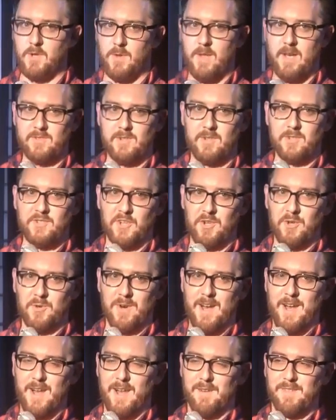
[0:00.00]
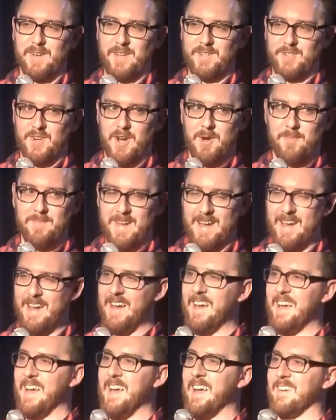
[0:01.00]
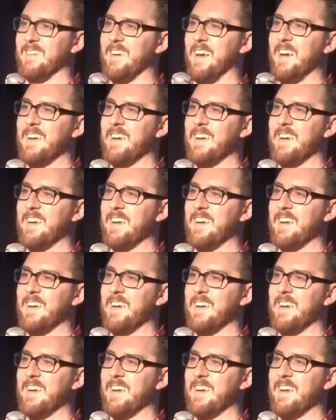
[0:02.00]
2002, a lovely drop, yeah, yeah, yeah,